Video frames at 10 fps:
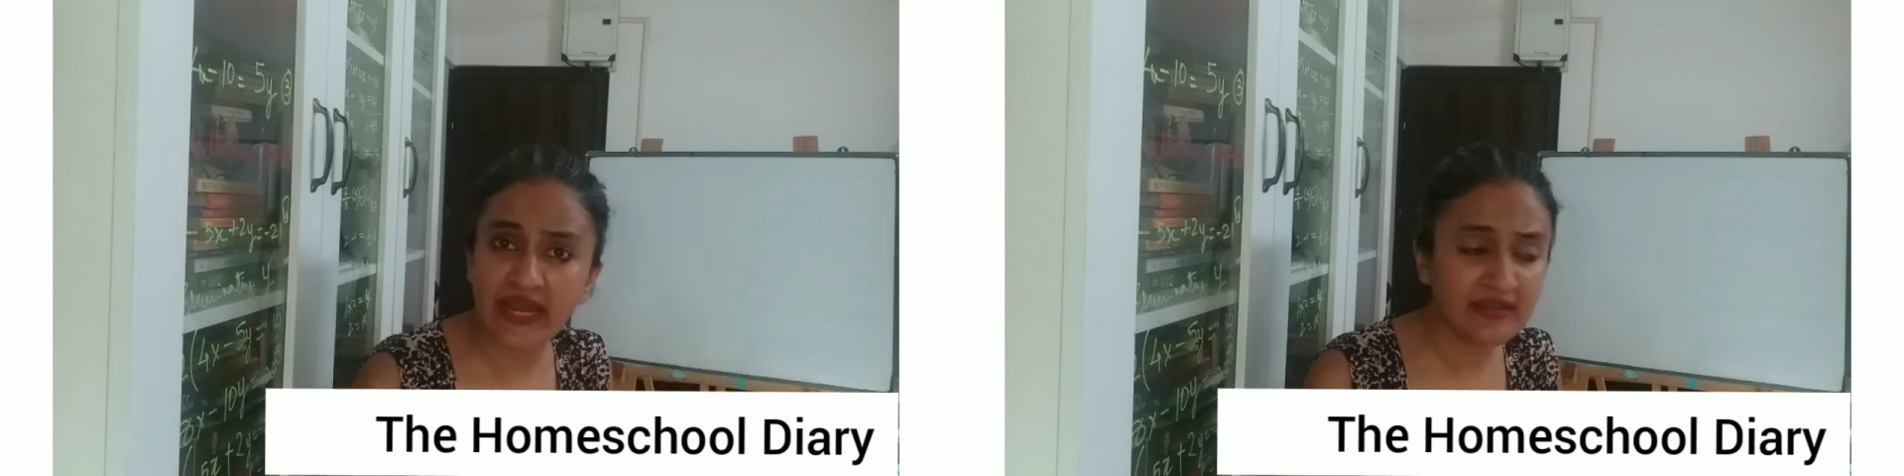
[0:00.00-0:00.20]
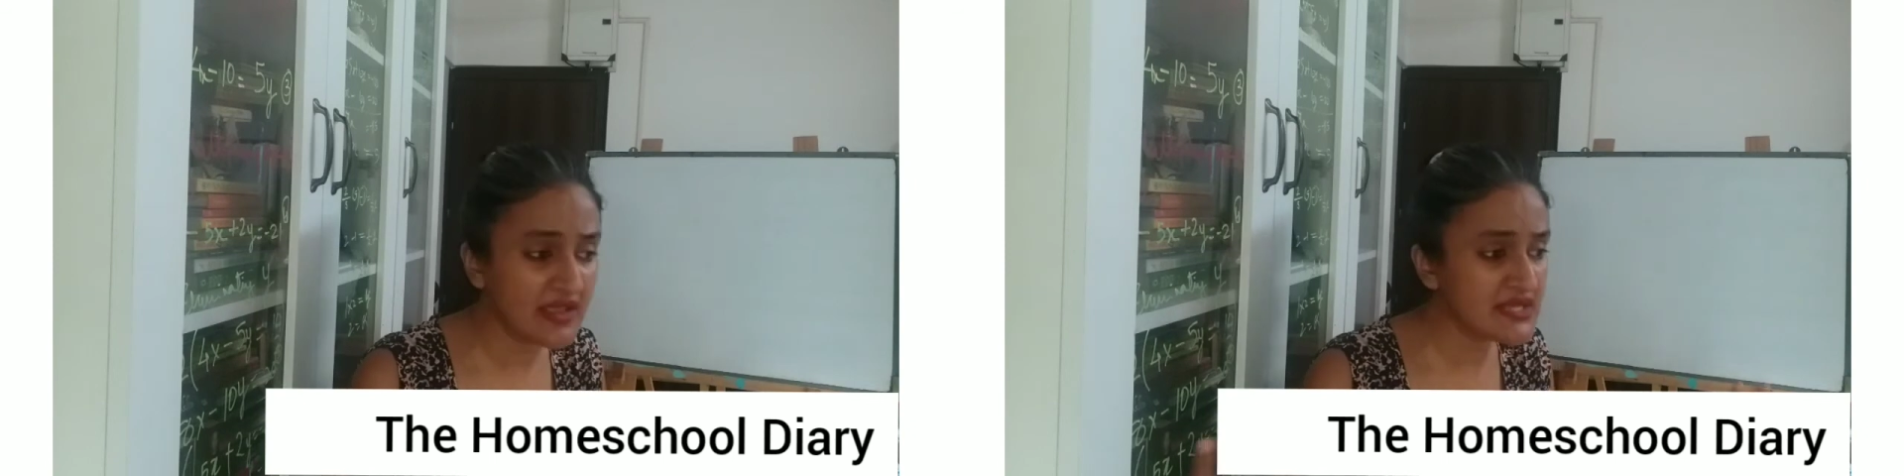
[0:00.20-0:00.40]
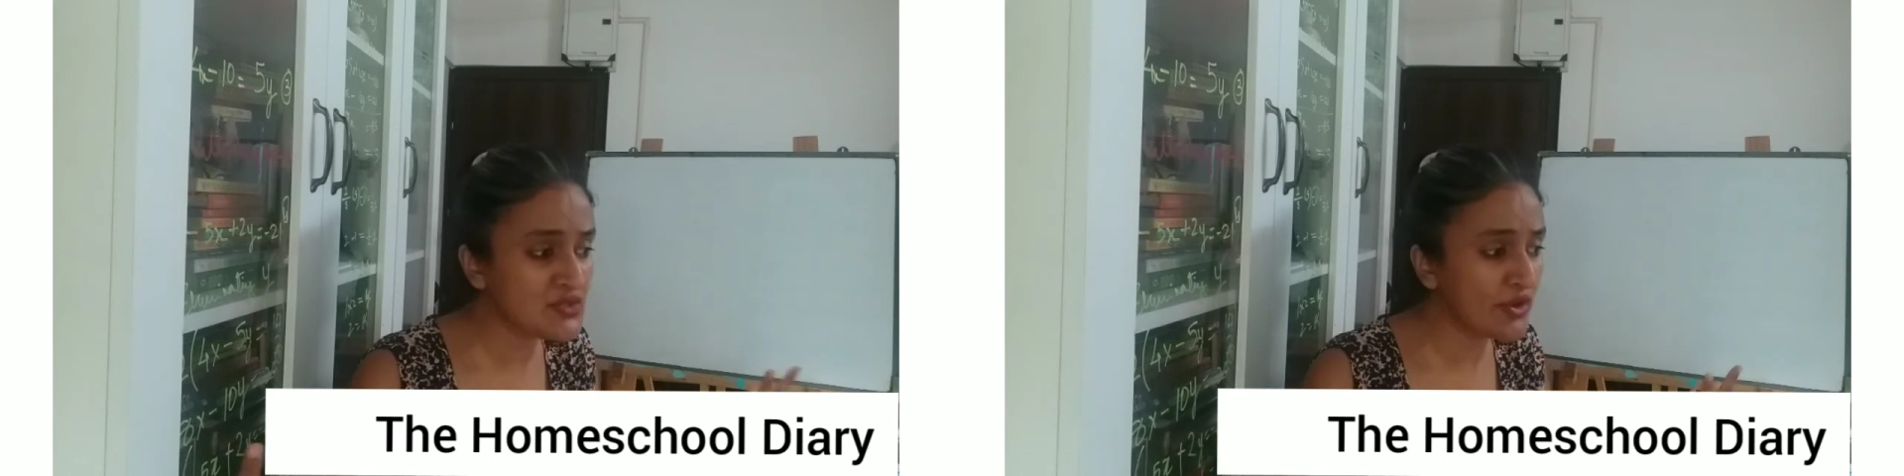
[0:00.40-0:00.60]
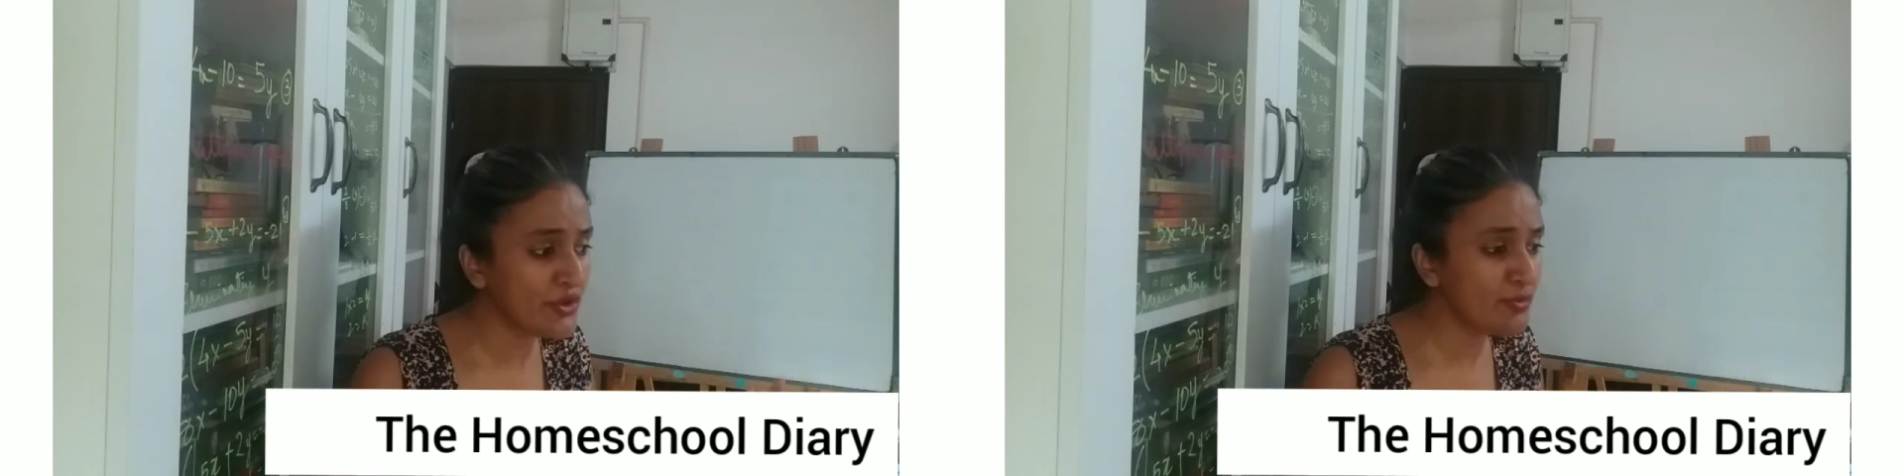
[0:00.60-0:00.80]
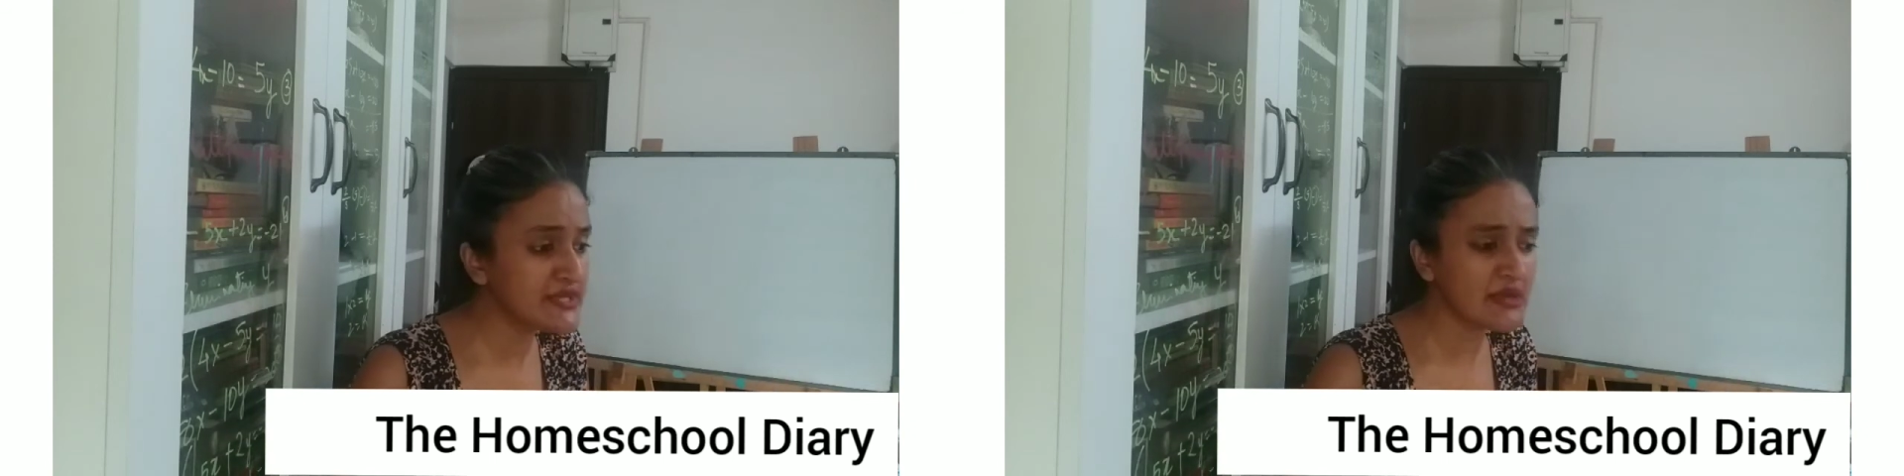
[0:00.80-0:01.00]
and there is going
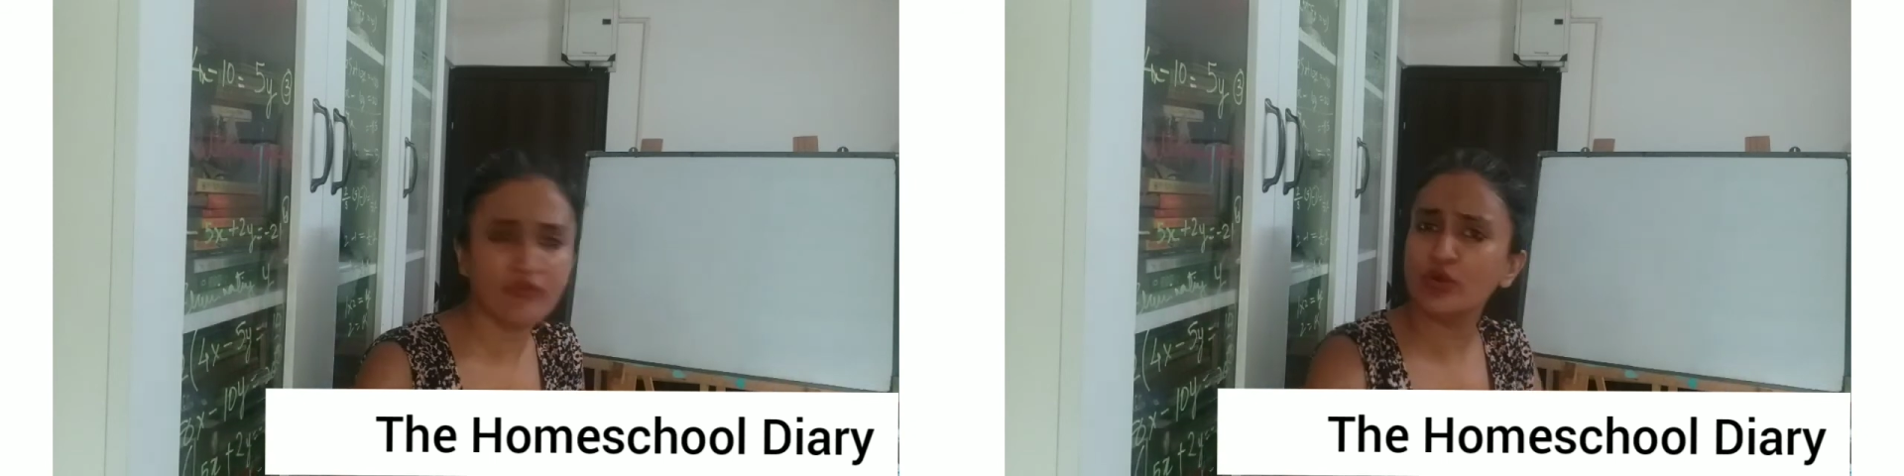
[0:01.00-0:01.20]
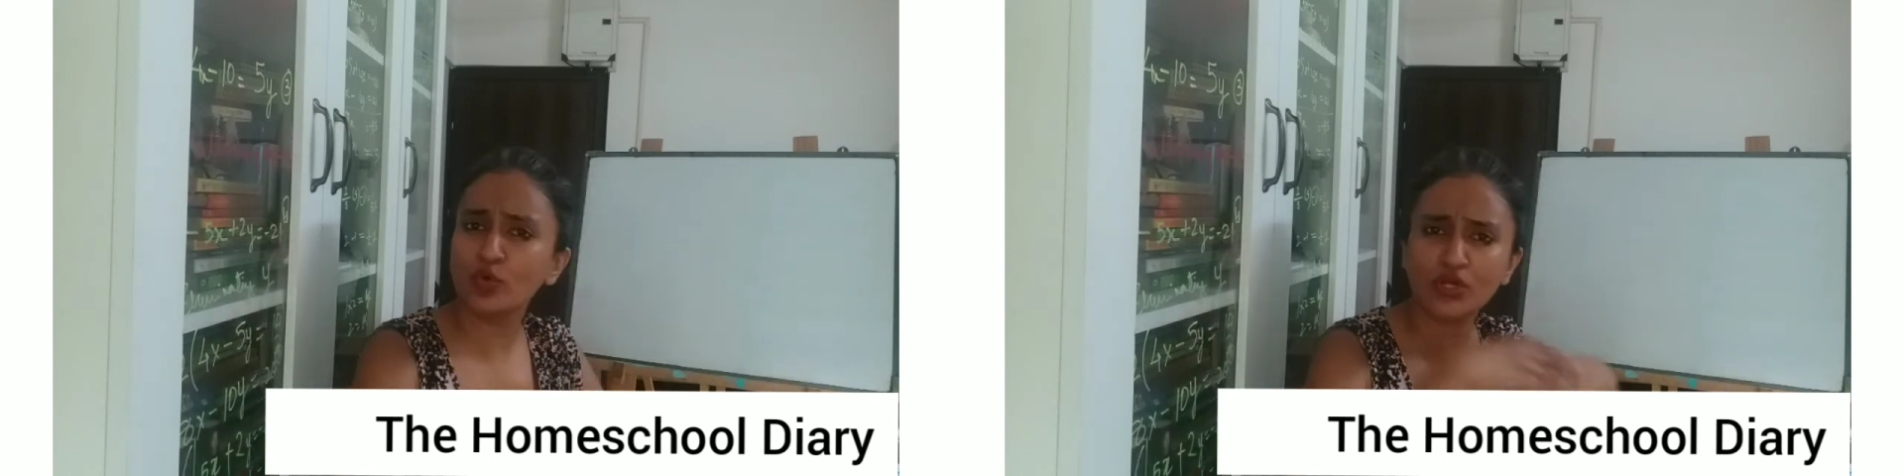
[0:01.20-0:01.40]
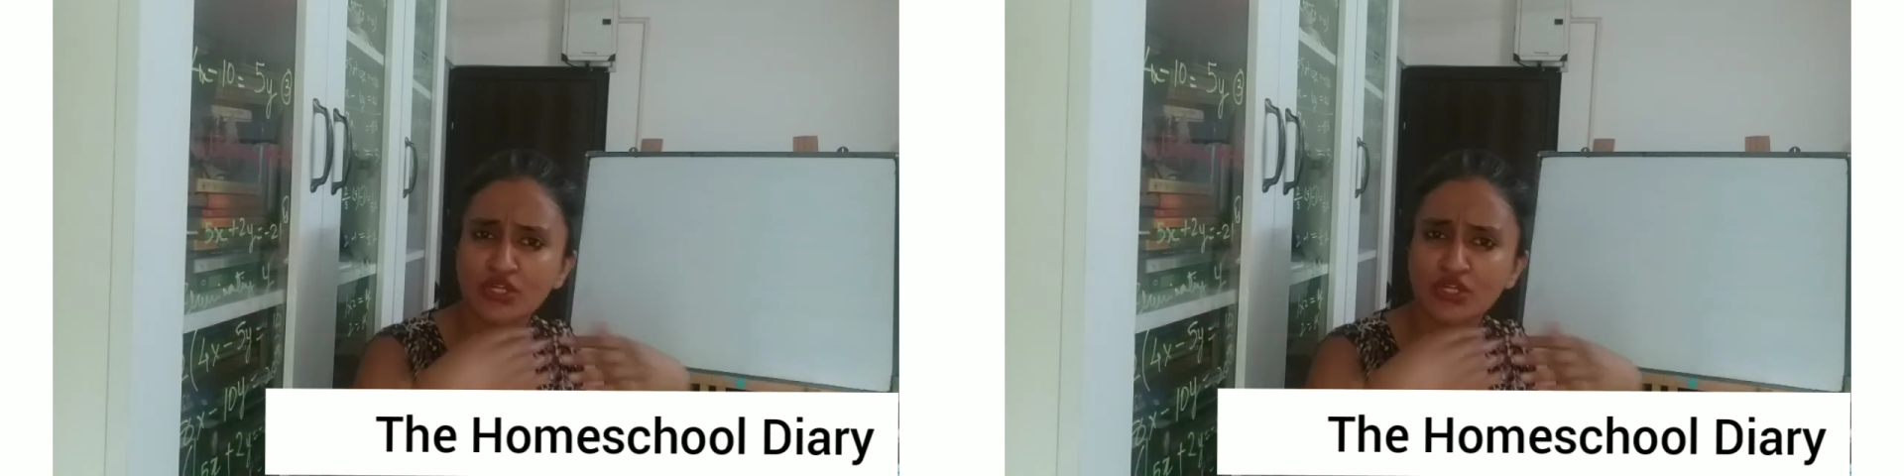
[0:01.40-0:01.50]
to be someone who